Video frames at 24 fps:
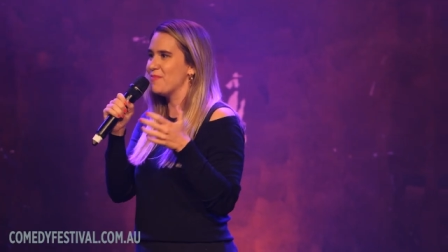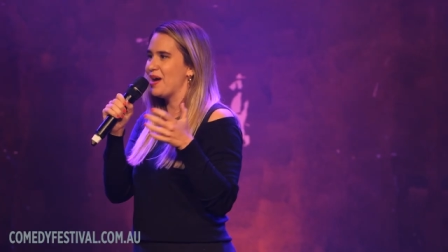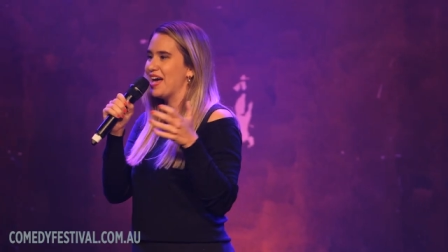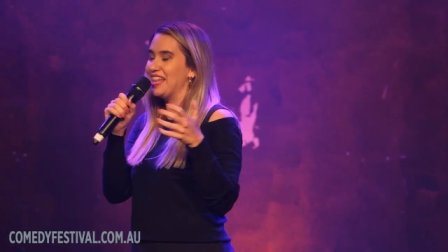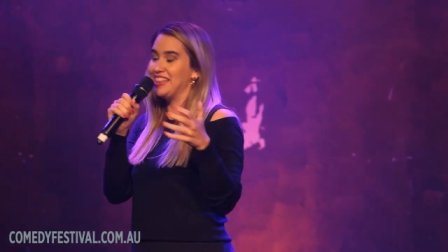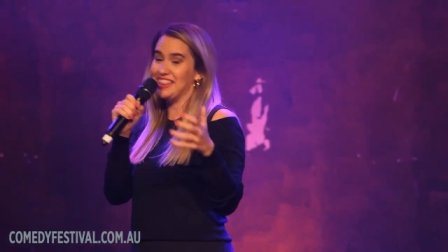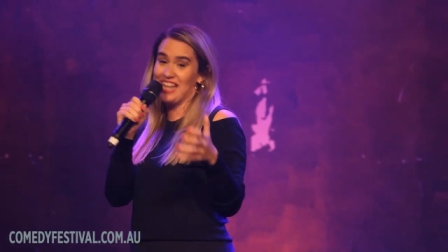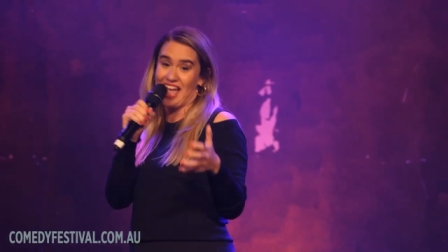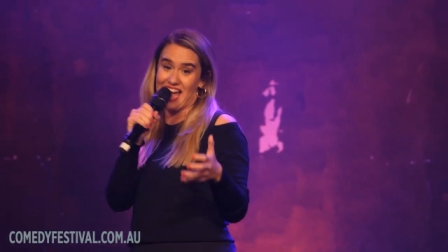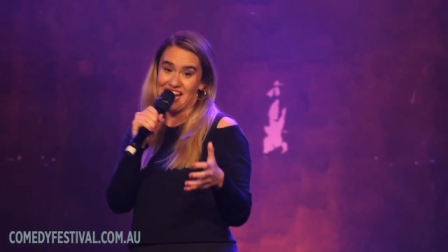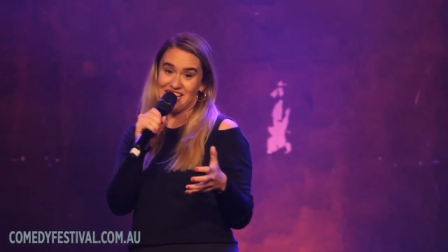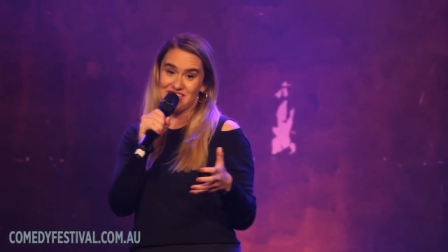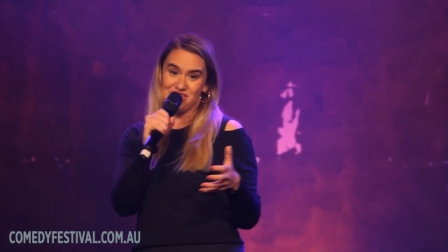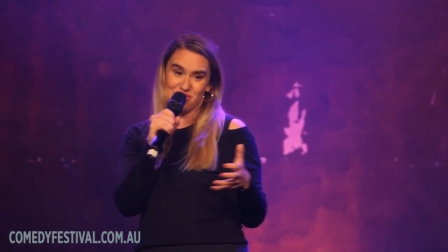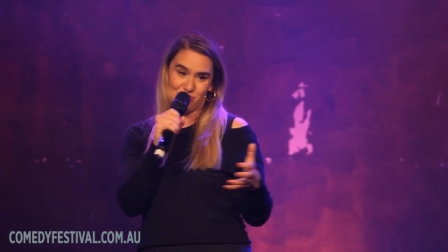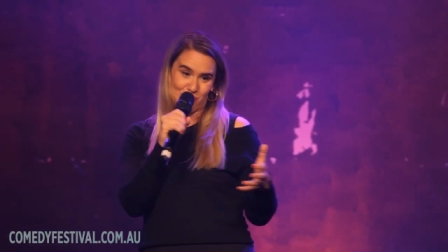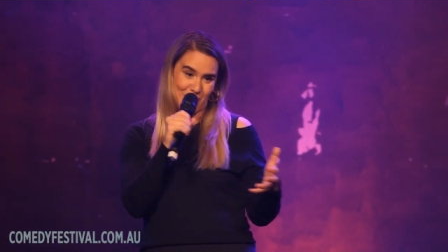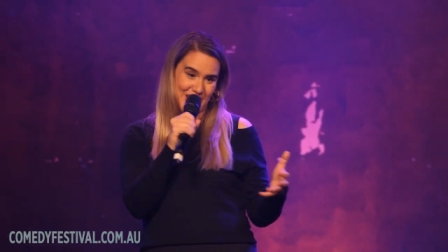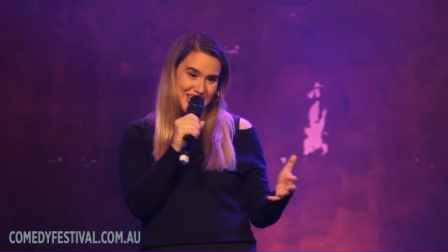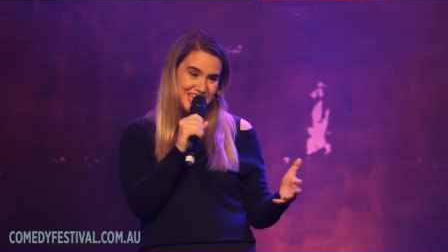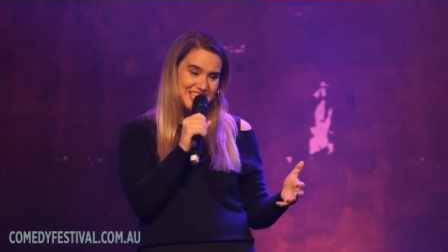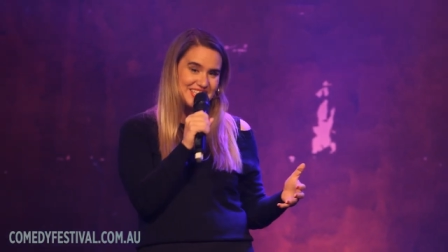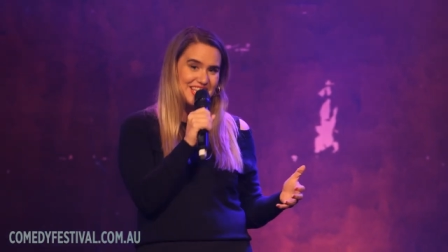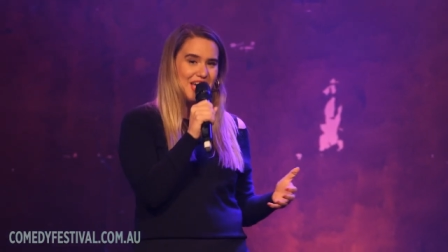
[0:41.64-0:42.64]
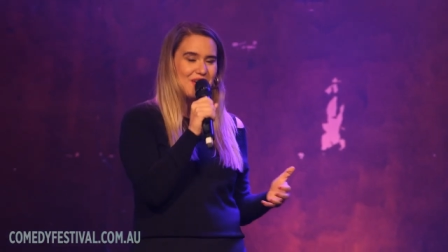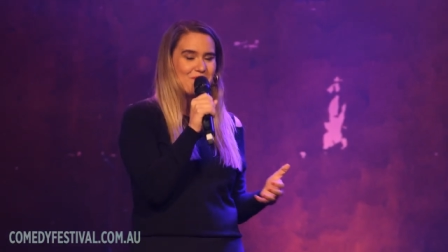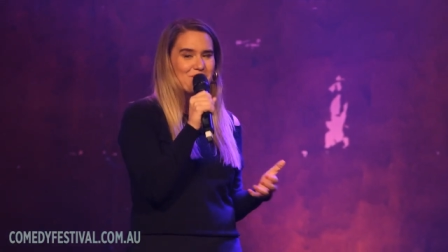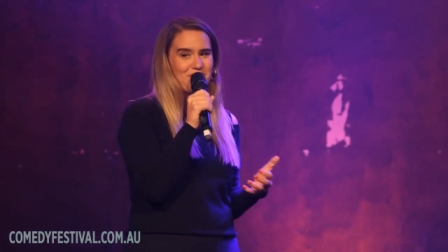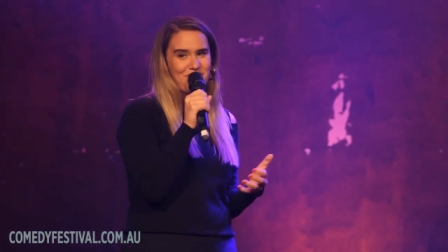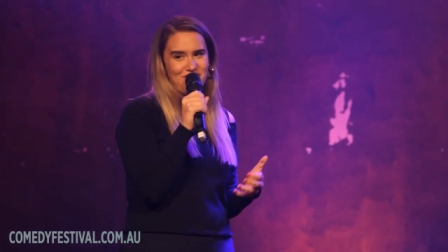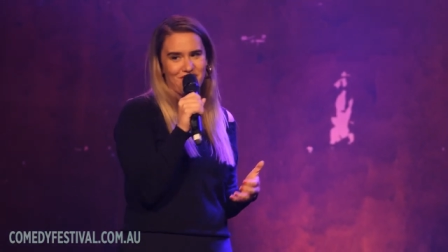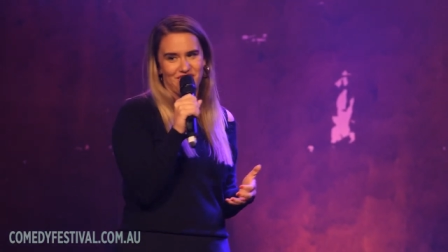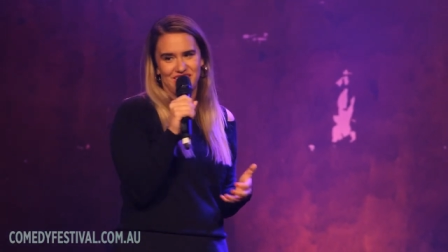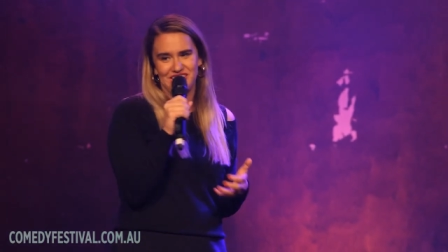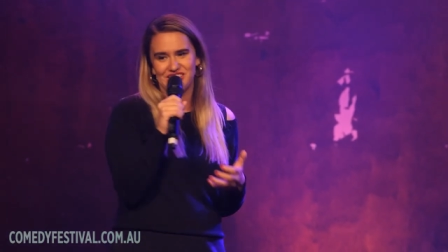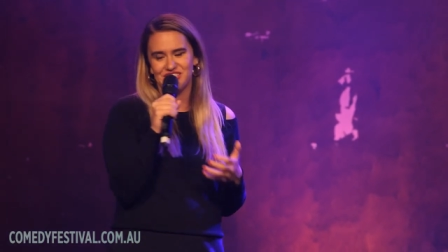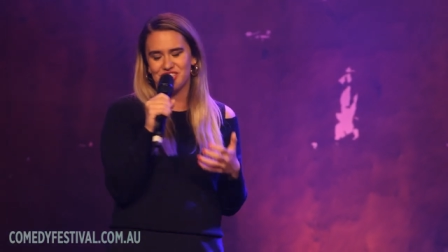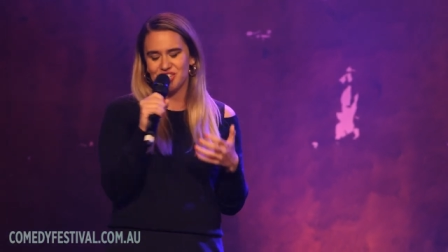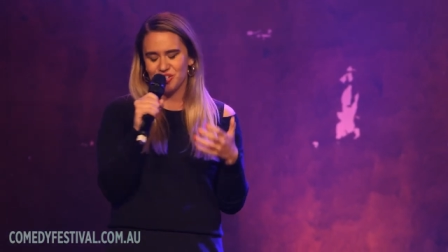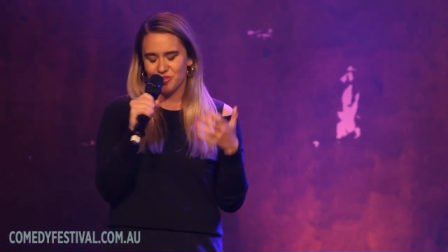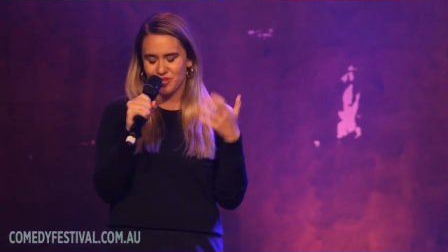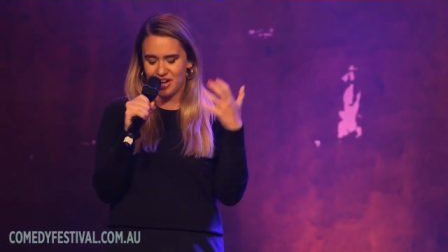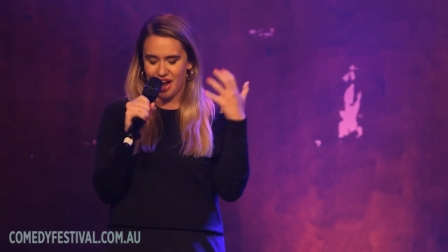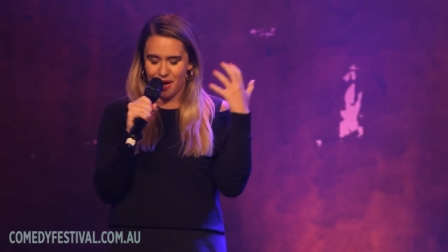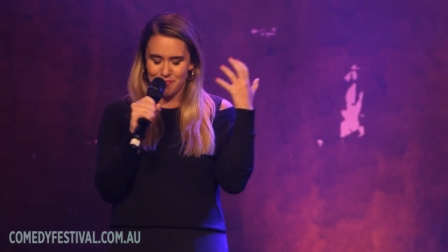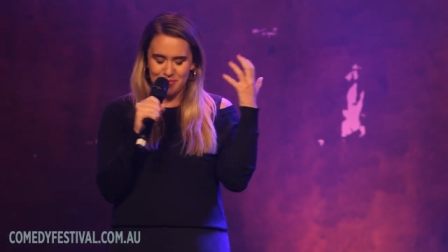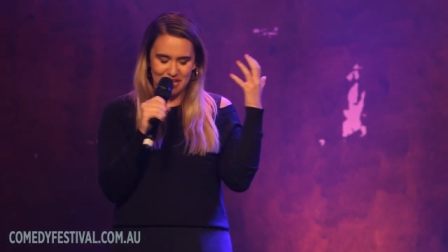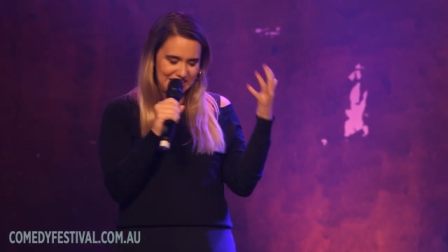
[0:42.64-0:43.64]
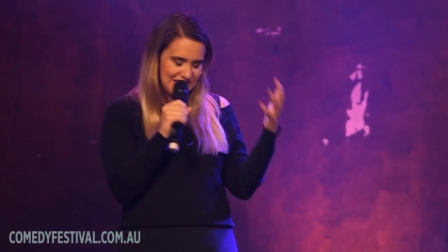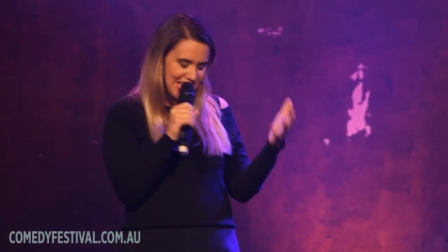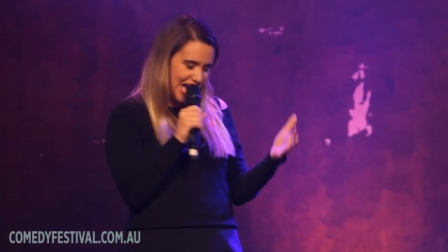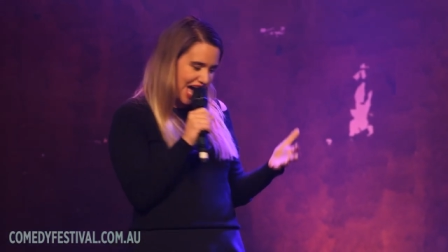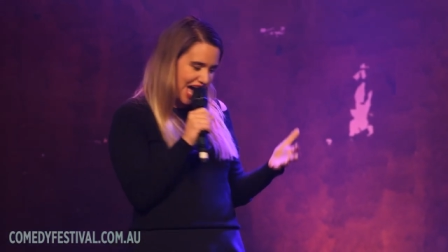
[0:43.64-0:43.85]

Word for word: in my late twenties. I am thirty-two, and I'm a